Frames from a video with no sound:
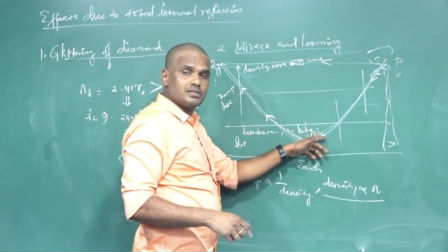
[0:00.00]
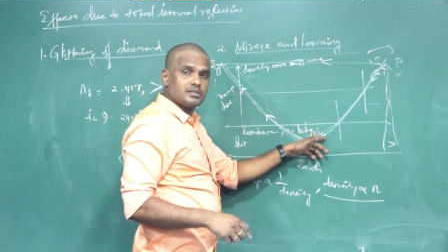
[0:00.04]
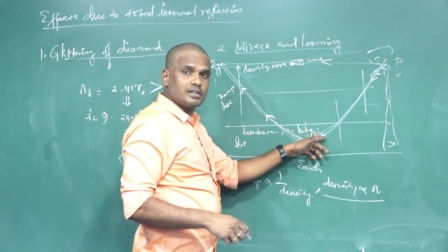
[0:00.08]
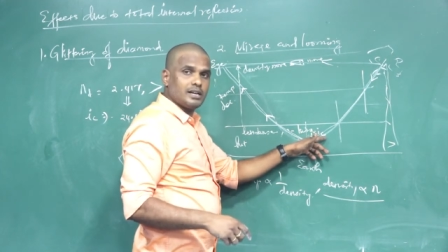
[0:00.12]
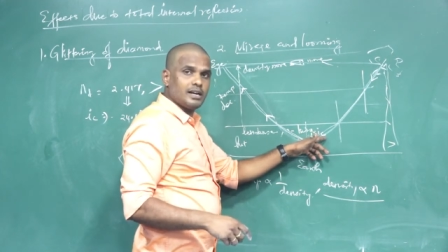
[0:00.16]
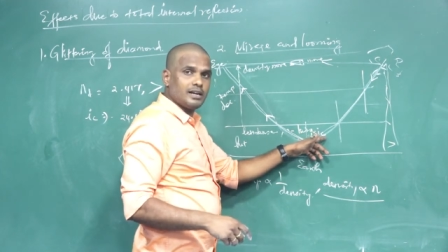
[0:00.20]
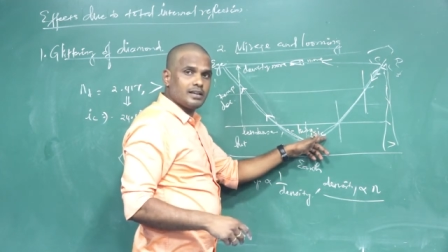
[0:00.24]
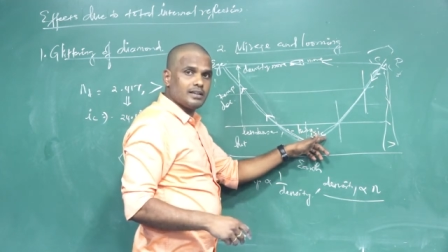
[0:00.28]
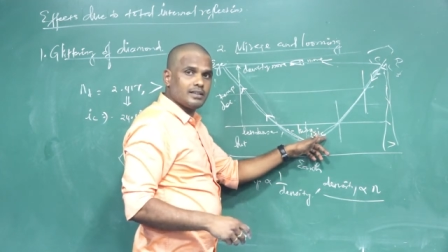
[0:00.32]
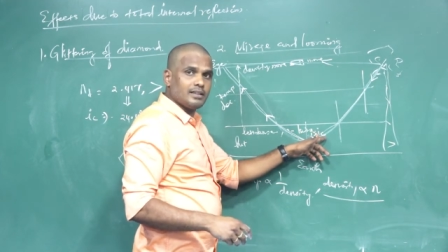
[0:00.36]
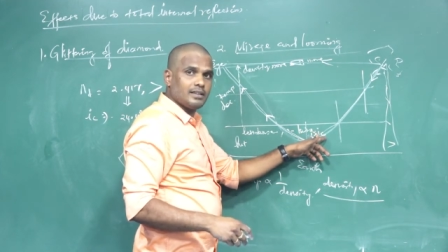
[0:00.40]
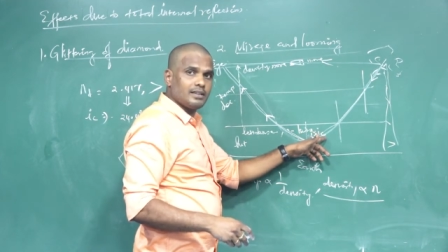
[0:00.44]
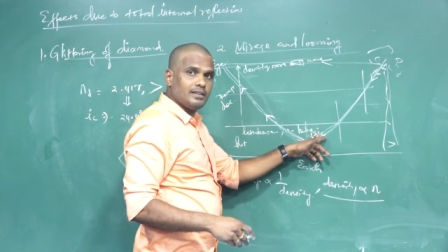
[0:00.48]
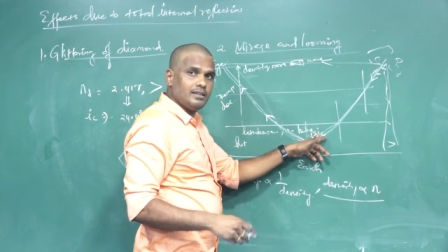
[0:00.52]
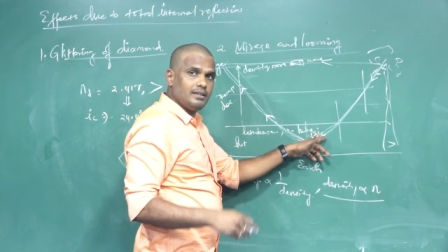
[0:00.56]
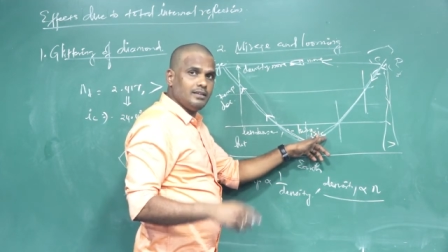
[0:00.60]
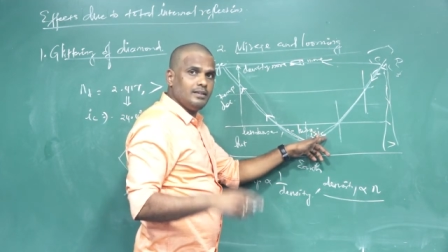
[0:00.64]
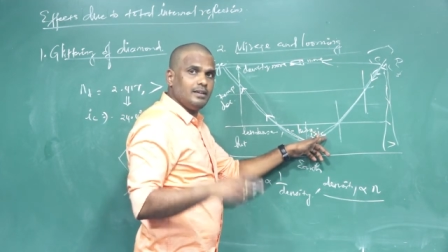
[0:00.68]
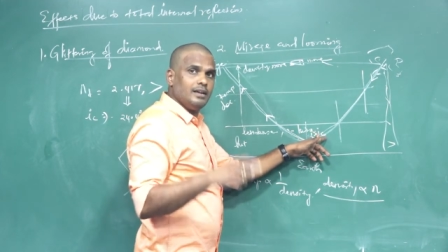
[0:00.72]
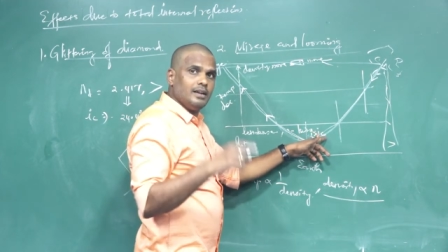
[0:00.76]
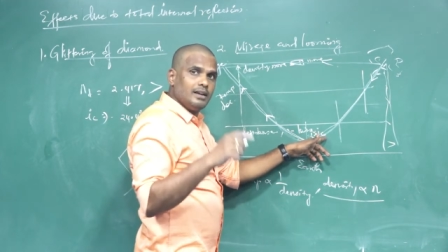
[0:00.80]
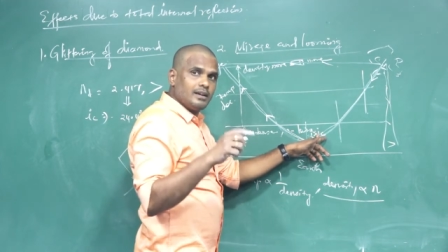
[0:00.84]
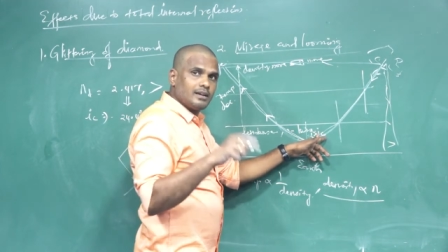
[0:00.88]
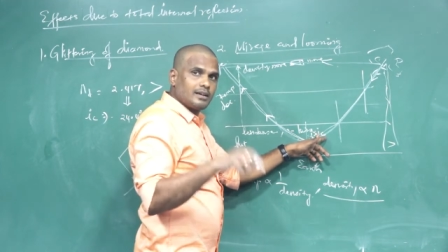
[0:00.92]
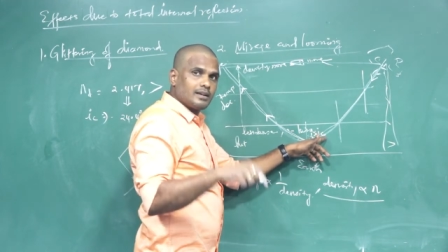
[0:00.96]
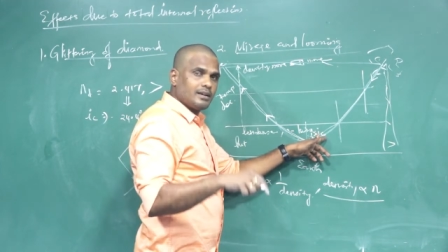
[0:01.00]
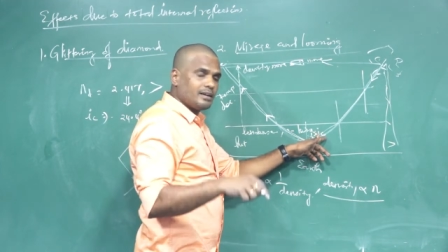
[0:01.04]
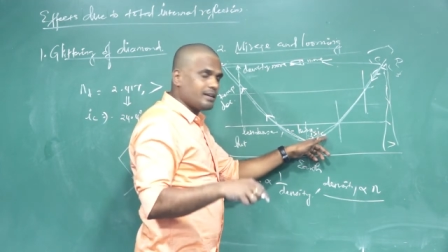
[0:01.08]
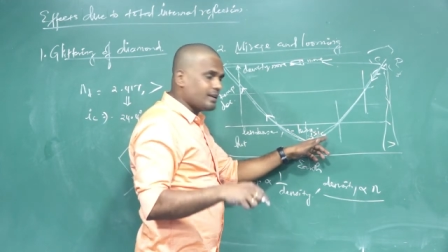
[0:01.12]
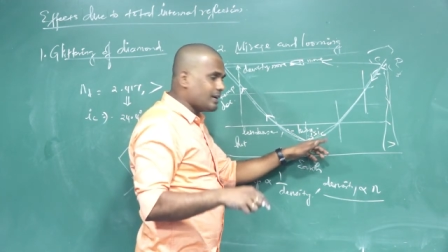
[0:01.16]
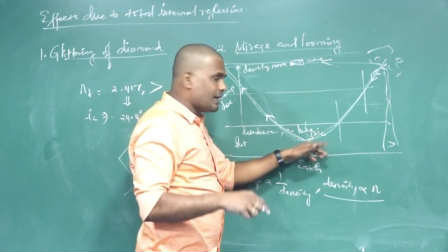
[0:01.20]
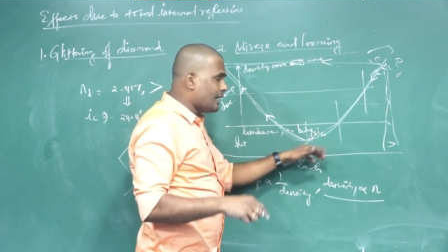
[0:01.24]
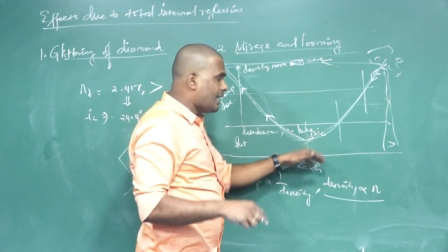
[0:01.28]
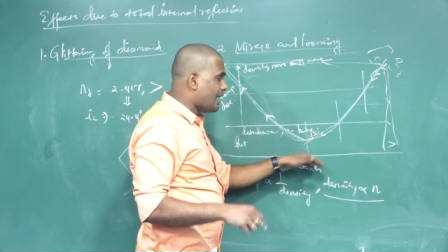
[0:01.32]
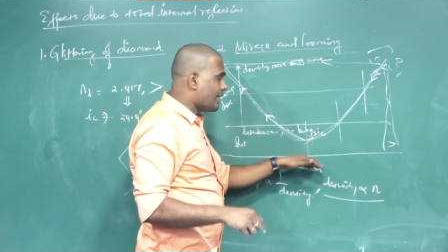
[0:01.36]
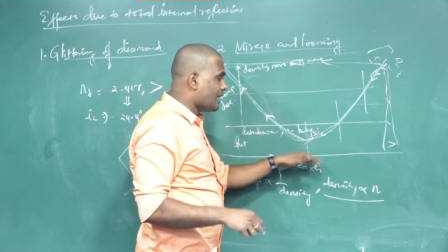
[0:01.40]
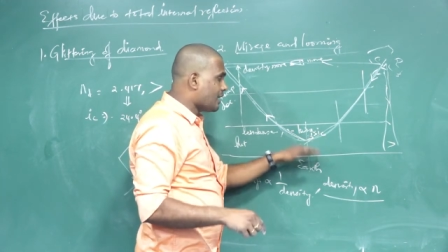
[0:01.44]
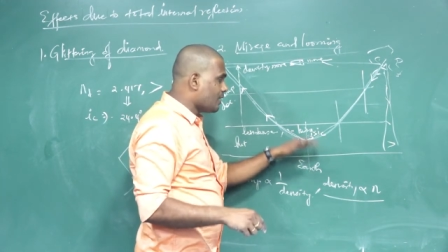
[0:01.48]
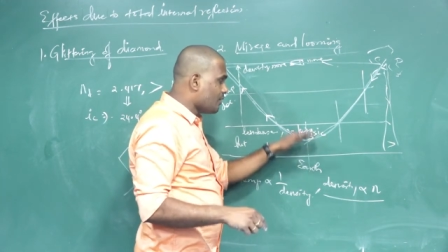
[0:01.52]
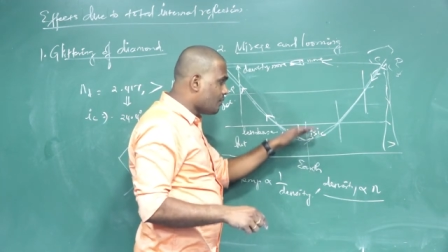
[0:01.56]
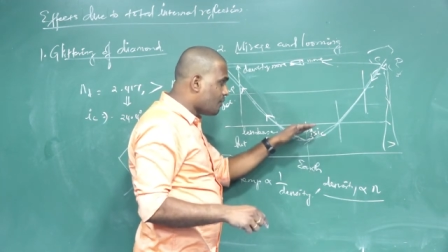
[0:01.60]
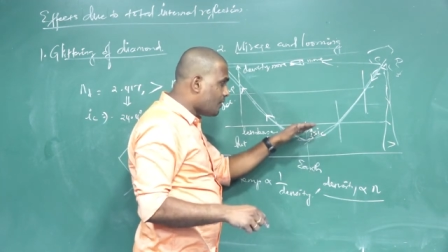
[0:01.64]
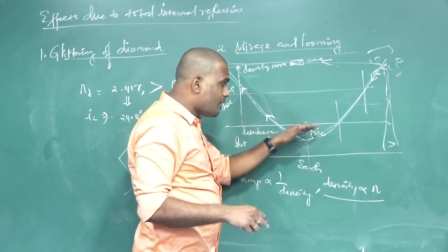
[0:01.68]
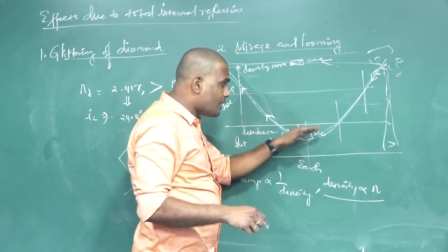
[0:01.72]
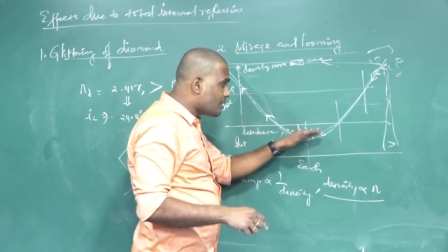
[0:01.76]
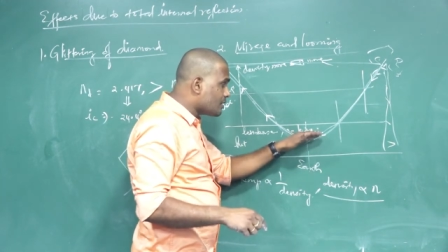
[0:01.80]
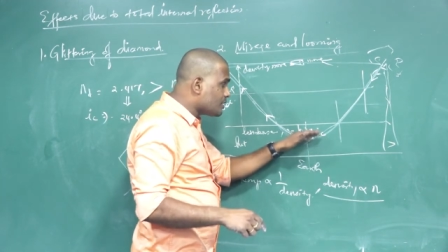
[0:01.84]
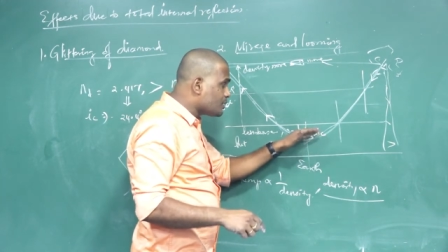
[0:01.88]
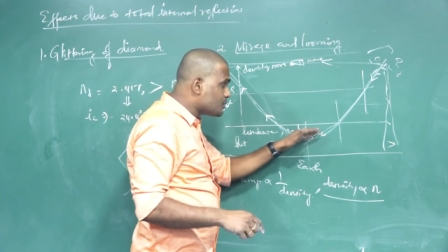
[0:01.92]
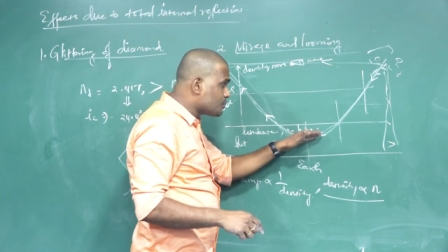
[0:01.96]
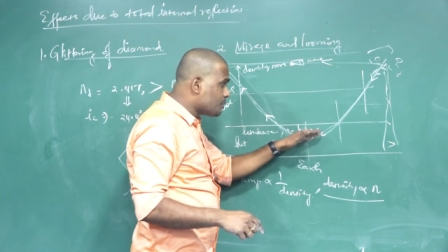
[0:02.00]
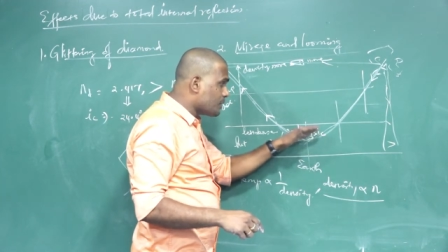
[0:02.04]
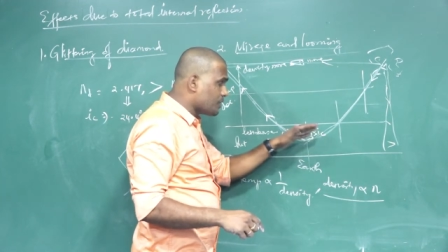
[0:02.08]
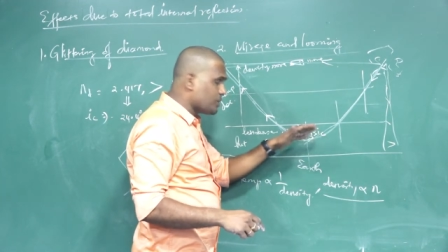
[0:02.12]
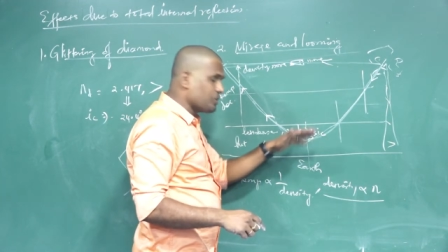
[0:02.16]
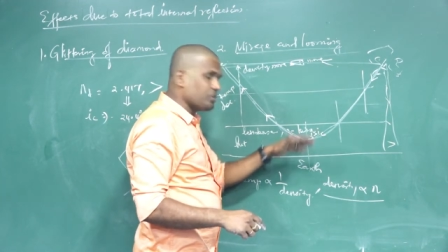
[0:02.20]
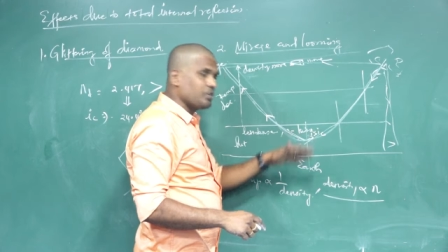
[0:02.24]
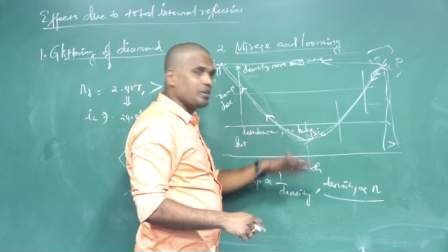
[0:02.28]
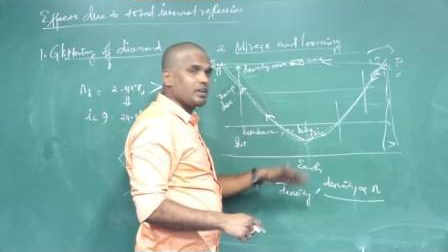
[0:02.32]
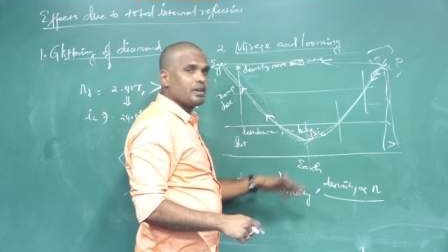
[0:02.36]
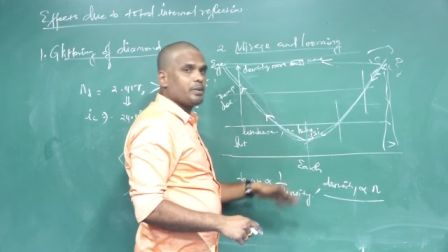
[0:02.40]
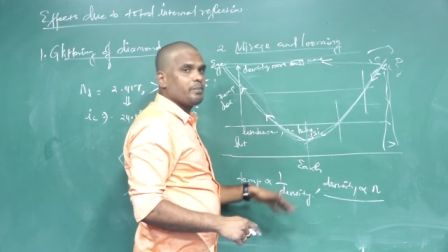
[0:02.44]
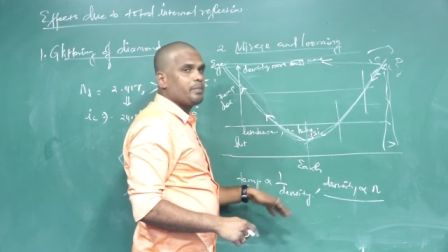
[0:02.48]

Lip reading: greater than the critical angle for this particular